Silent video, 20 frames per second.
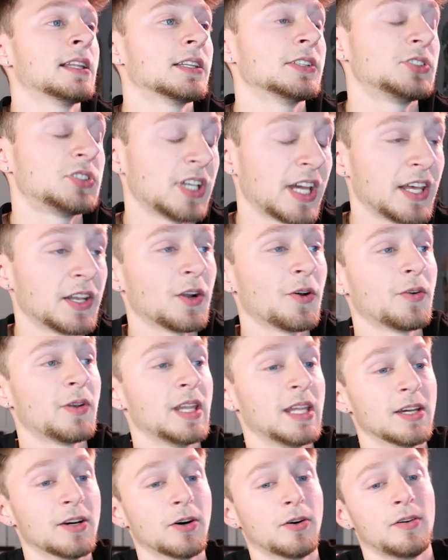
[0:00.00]
Shane
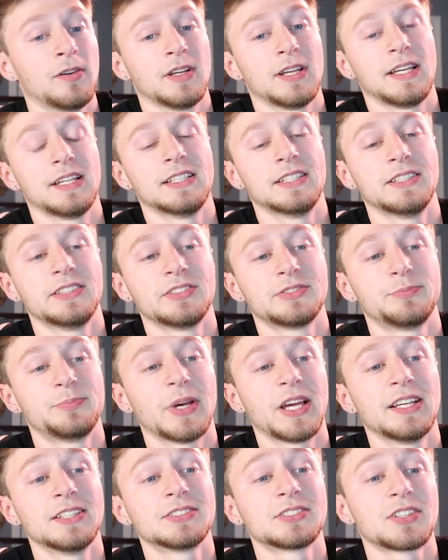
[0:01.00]
O'Neill is
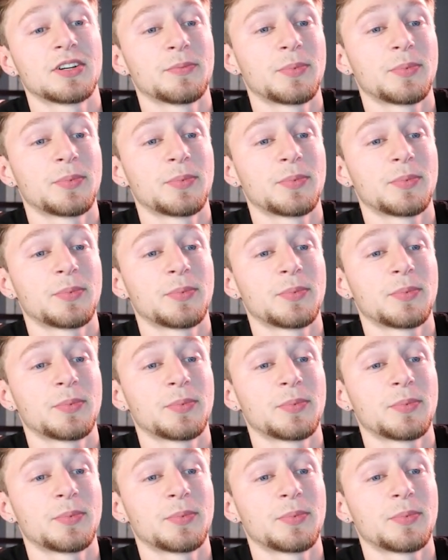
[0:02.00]
based